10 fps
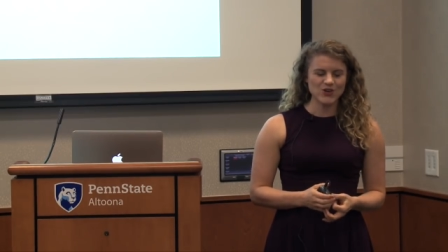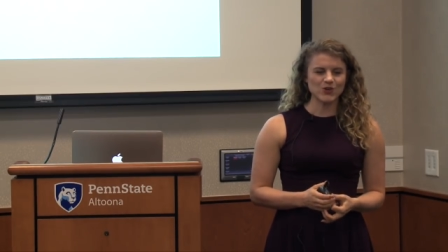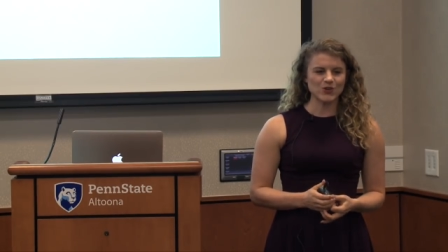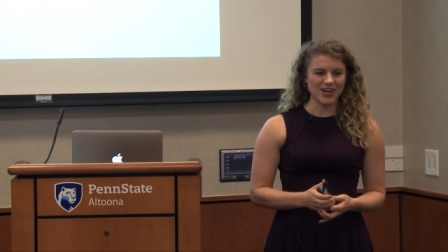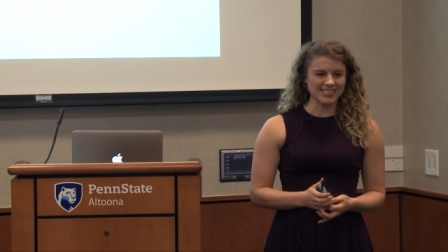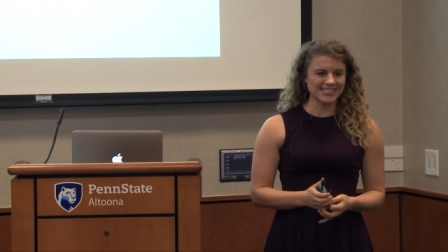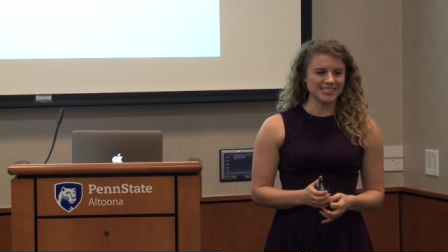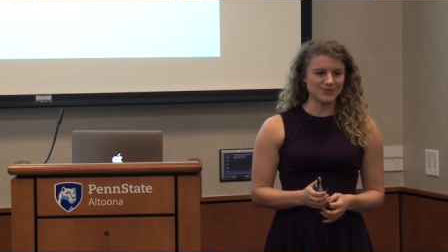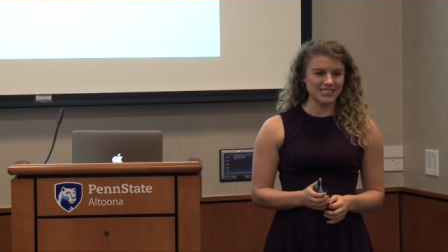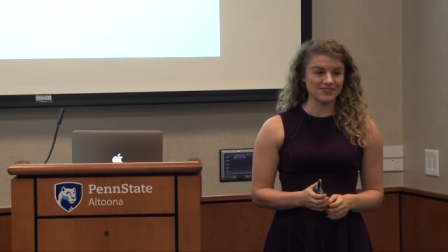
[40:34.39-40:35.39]
who has this
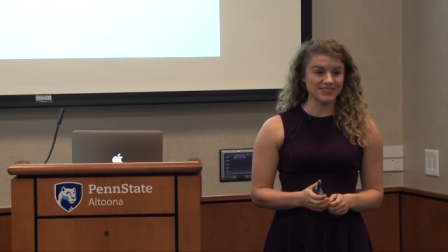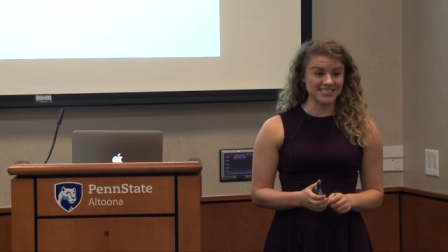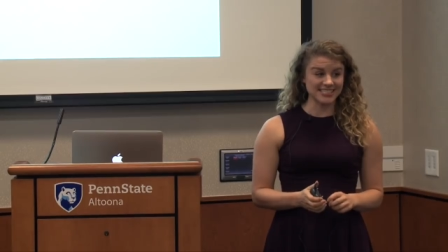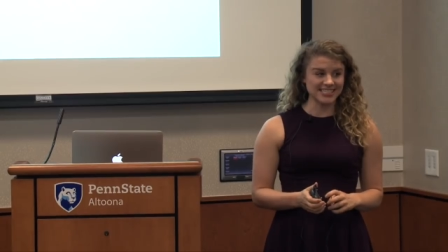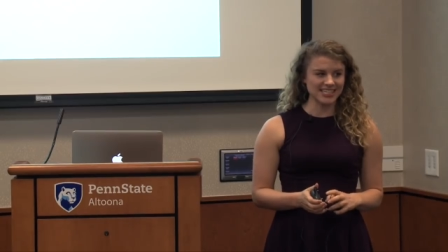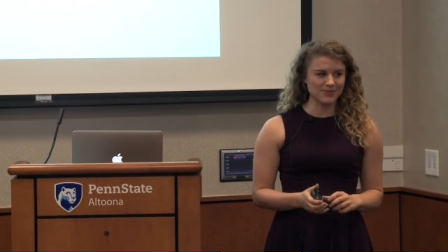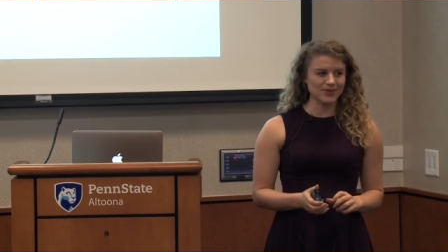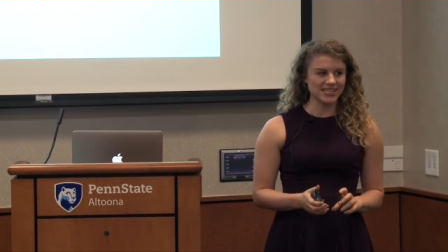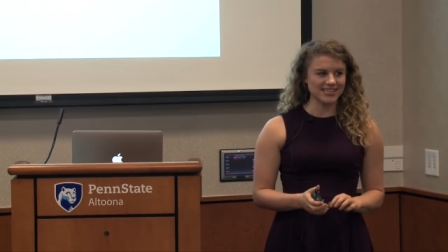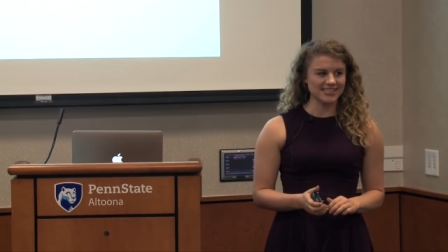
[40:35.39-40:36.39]
inpatient facility,
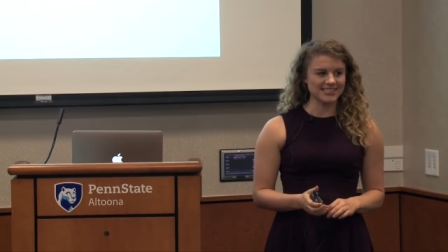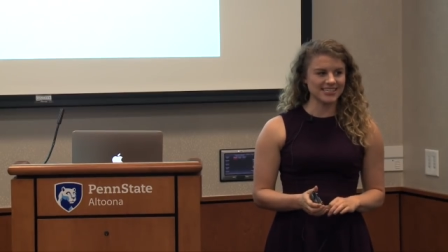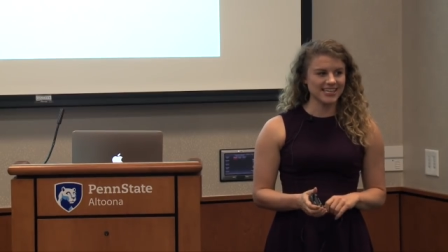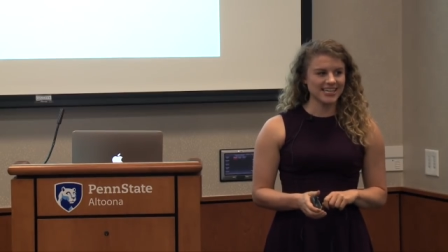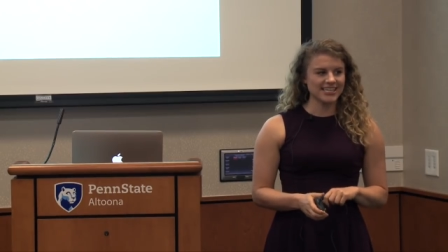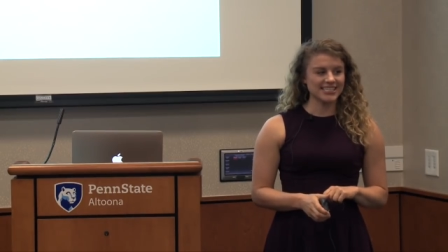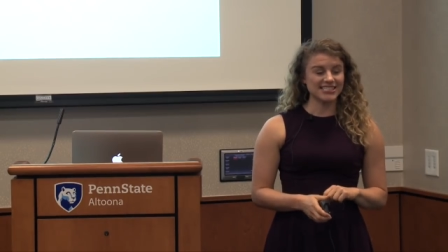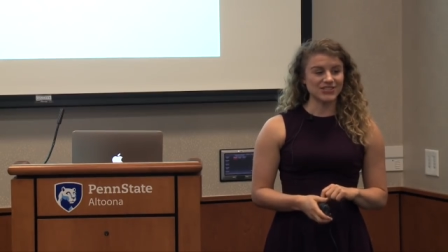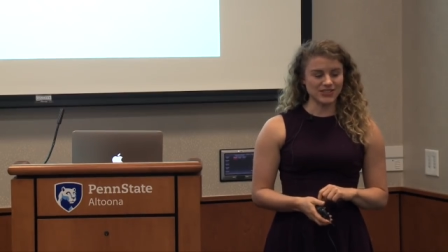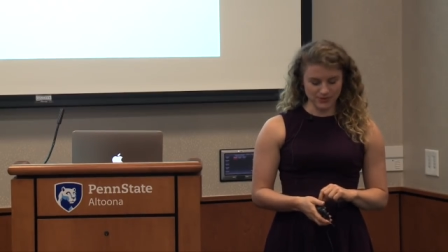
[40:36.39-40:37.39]
because he's
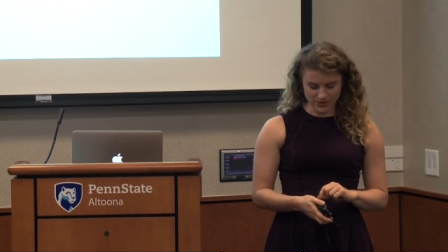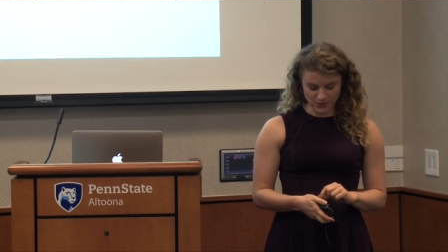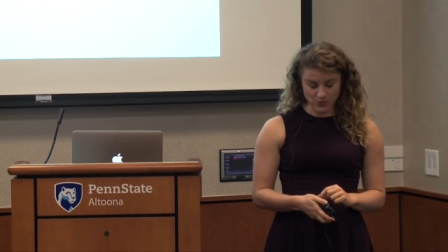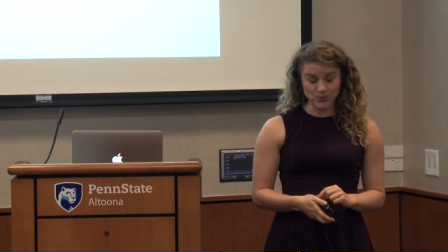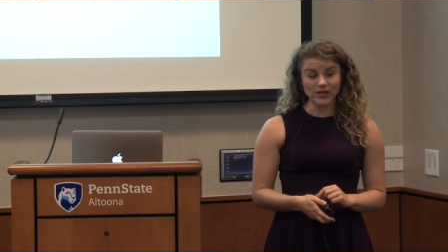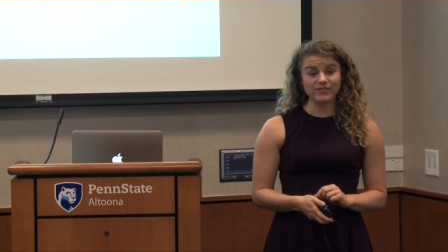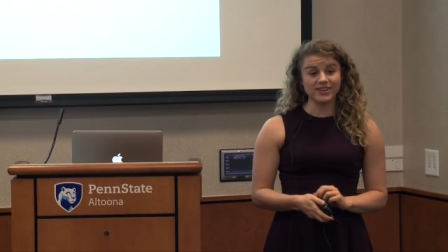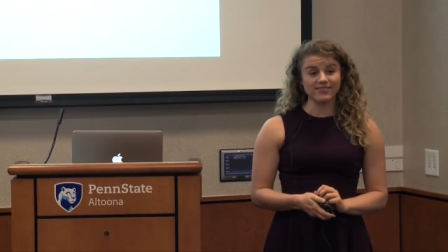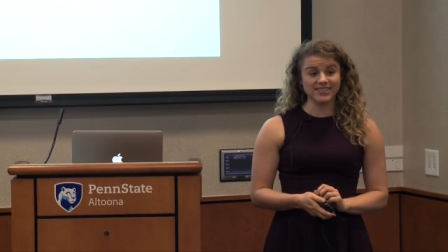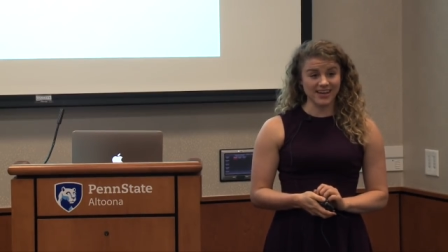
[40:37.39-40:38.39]
the only one who was brave
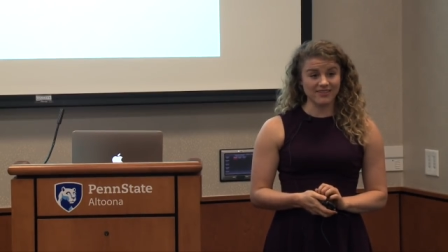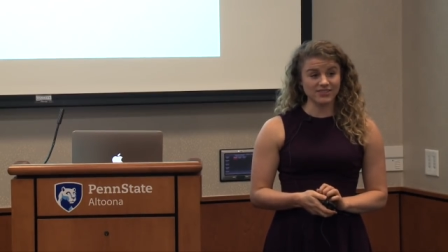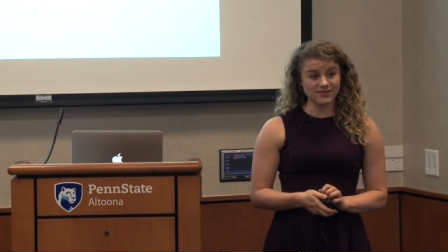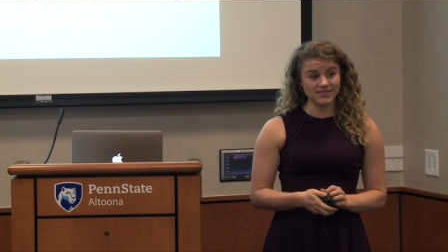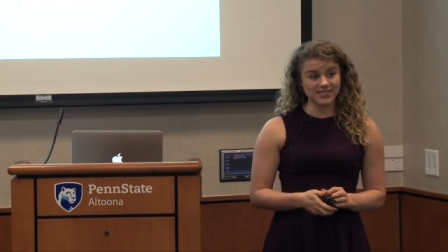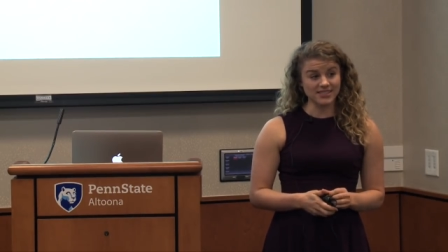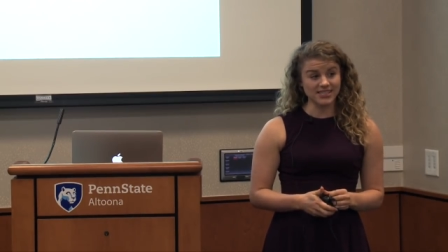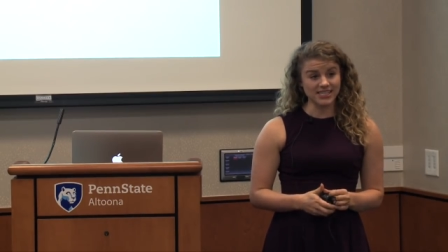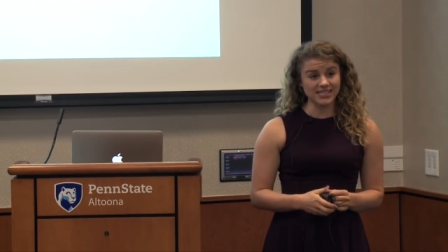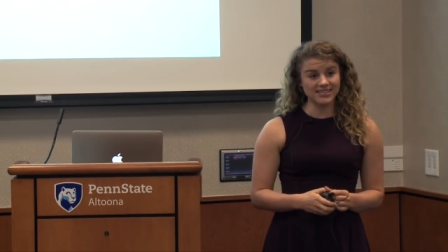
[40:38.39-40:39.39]
enough to have this
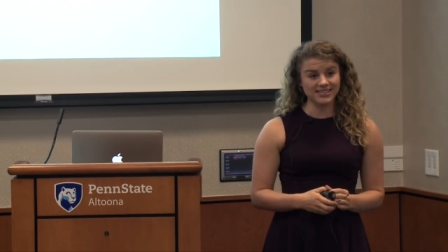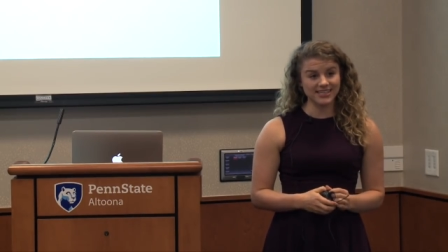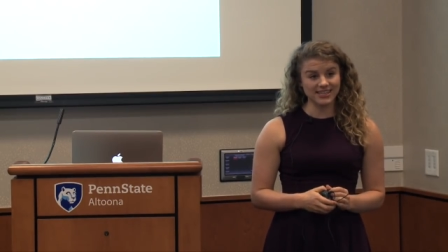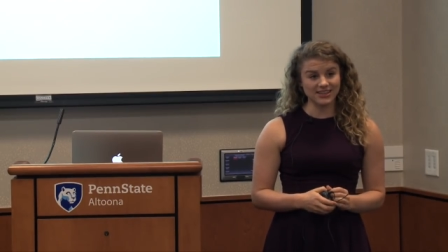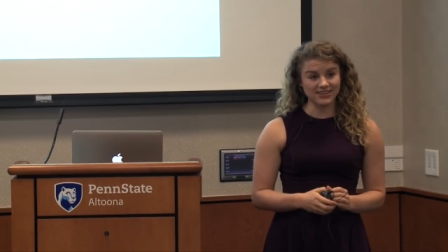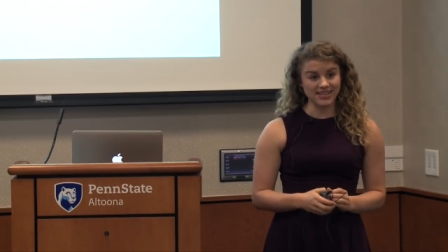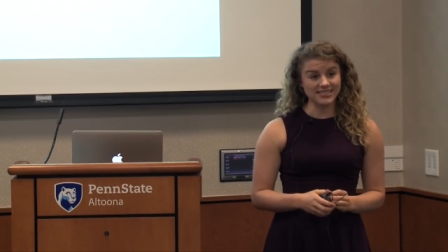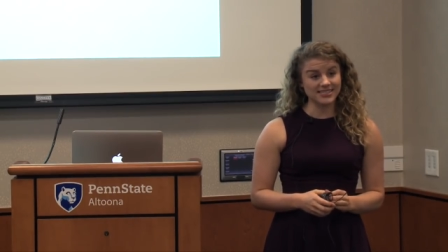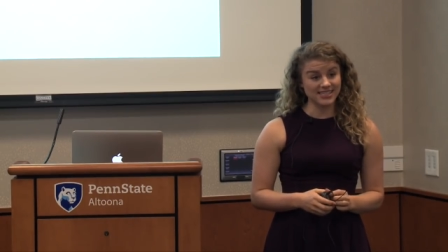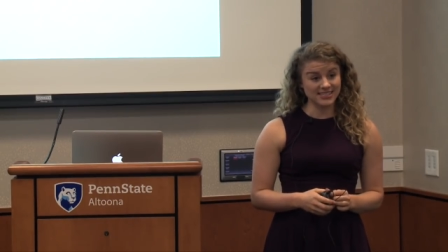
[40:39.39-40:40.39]
facility in the United
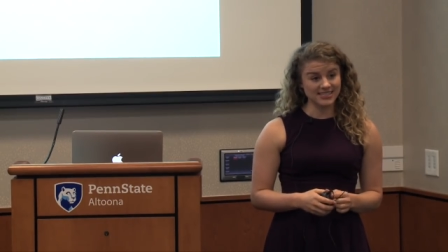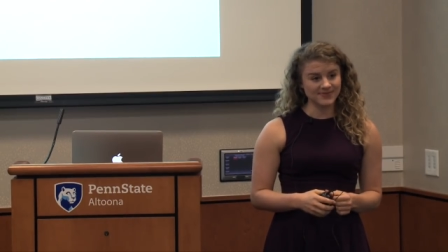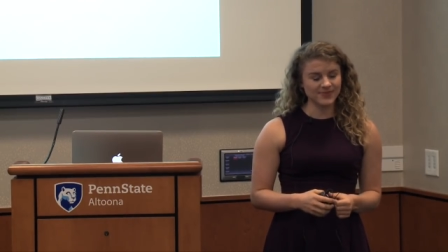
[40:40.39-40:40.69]
States.